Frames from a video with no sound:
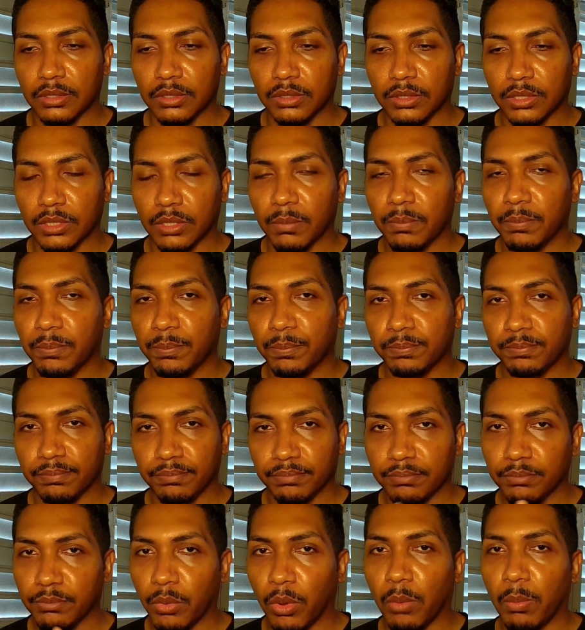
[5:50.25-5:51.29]
some
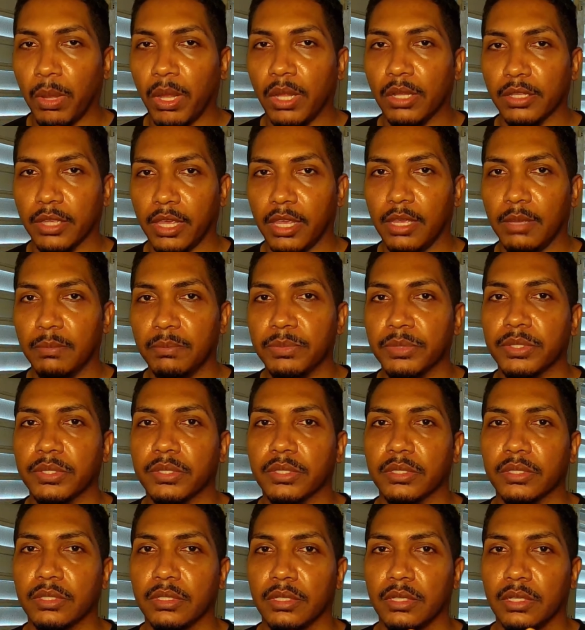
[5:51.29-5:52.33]
mobile
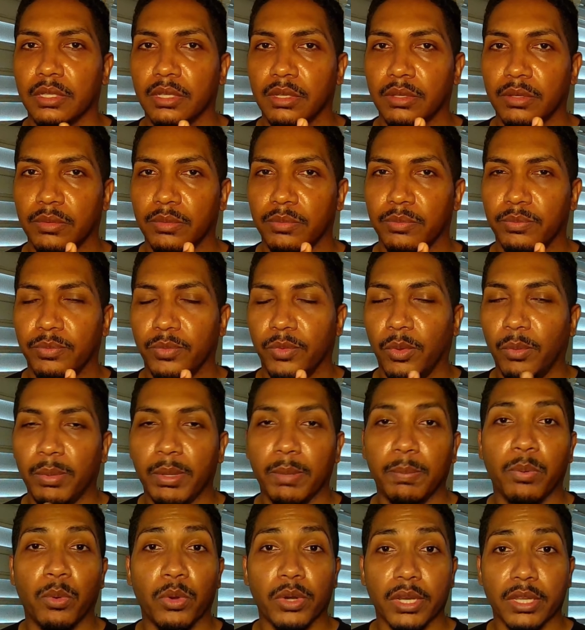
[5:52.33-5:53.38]
games will be
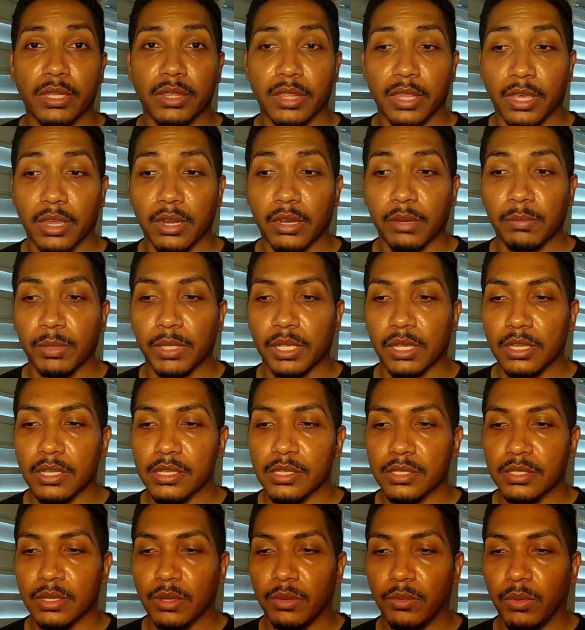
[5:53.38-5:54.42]
ported there
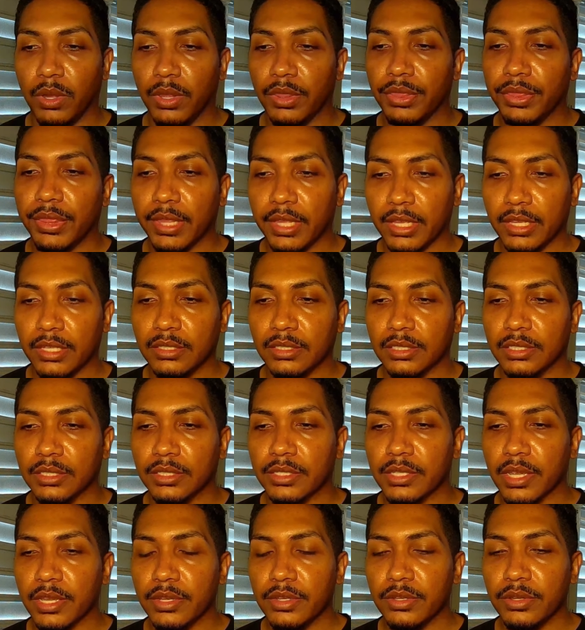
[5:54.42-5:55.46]
because one thing
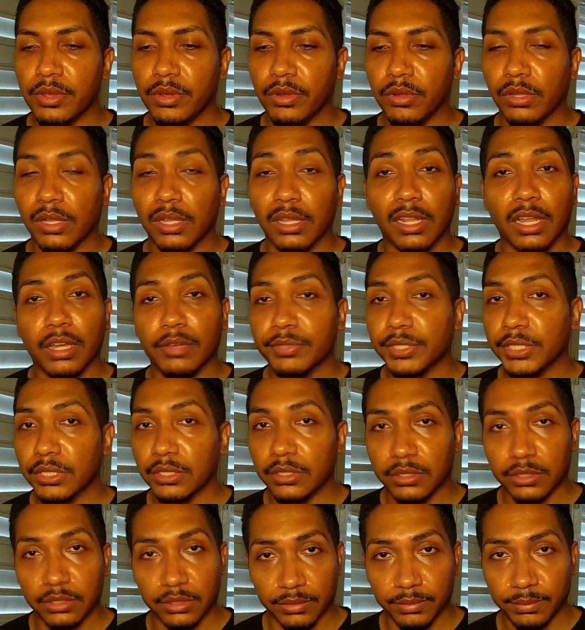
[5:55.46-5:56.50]
Nintendo loves to
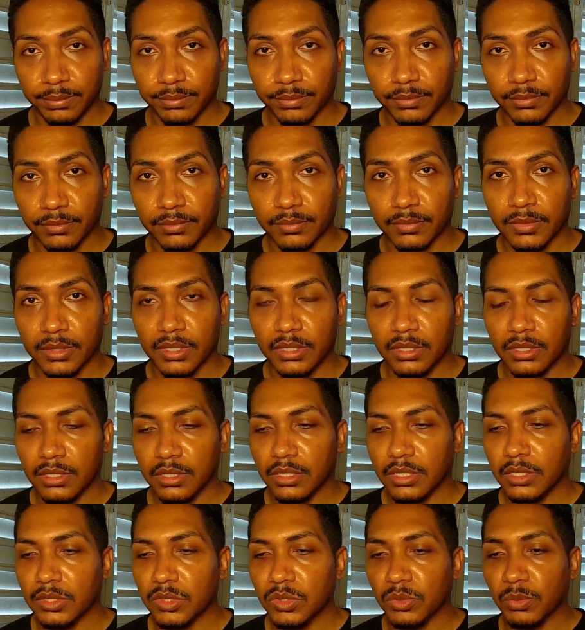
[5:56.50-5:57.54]
do
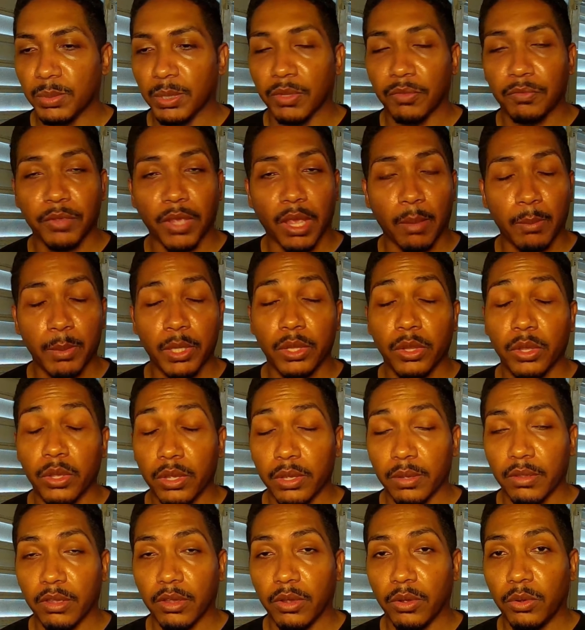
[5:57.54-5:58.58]
is to be
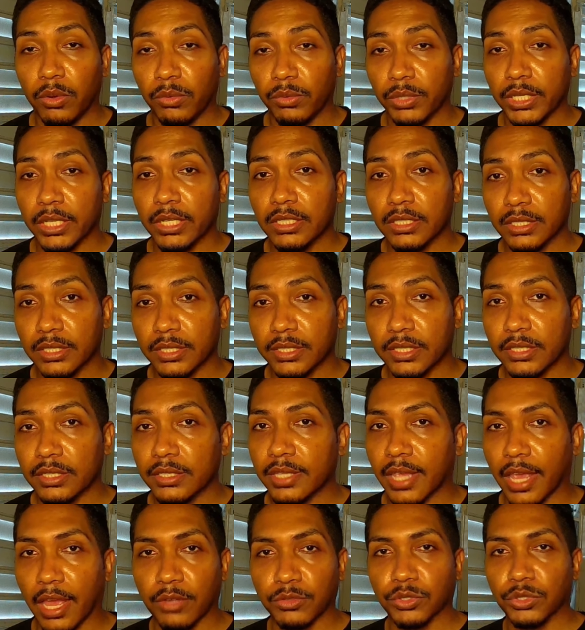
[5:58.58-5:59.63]
family oriented,
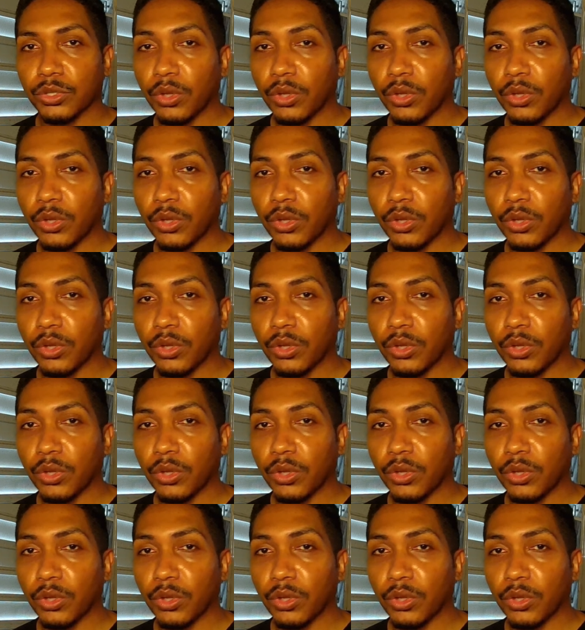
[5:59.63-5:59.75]
couch